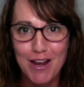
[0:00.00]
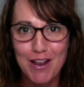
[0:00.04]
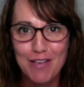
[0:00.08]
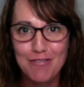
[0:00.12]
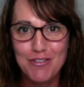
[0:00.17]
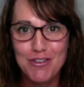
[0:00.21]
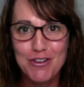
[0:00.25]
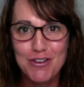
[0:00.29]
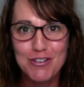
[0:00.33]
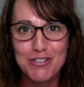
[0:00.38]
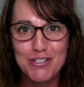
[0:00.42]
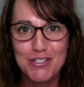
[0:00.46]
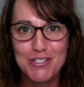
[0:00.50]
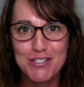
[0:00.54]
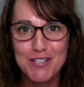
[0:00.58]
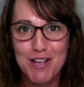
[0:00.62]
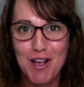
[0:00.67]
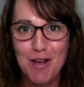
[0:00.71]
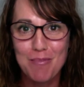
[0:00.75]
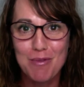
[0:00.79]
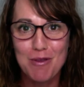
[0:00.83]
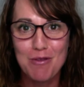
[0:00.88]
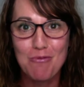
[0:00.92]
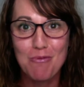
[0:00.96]
If you could just
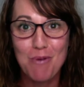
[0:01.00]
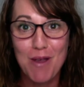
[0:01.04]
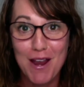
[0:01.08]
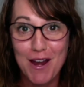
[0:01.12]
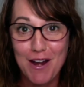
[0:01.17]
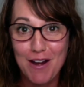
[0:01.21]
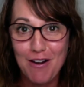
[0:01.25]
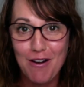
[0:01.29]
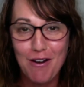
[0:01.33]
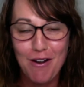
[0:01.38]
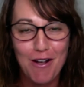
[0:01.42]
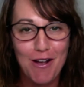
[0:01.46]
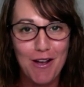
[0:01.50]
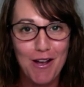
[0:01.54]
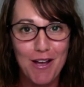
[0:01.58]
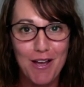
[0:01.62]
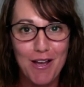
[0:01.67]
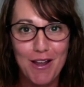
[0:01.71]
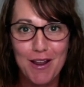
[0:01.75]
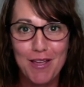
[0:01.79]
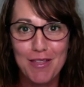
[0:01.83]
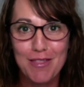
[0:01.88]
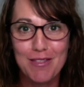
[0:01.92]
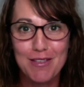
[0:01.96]
tell me where
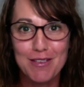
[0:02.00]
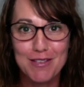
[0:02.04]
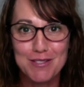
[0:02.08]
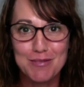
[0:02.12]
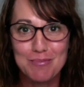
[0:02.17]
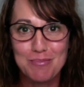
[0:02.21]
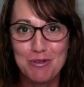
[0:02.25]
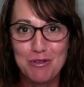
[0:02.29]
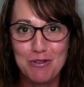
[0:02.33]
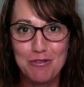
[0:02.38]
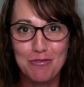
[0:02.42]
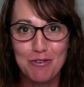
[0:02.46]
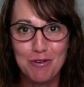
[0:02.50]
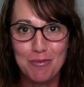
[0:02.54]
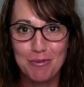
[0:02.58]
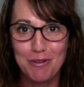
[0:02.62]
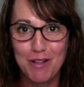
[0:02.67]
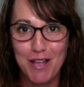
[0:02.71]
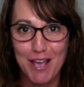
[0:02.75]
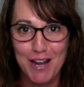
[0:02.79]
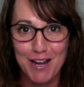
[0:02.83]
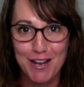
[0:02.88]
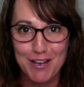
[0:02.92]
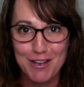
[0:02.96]
on this beautiful
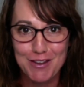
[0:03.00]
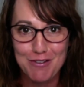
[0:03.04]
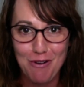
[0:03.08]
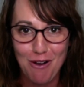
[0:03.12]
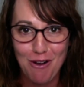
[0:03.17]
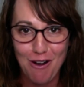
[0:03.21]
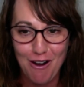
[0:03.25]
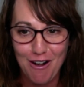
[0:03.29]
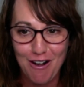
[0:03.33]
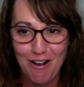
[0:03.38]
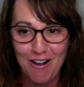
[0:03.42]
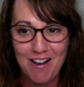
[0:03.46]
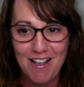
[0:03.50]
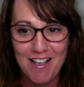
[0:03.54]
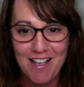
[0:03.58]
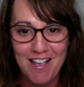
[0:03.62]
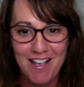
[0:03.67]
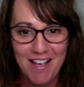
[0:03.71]
planet you are.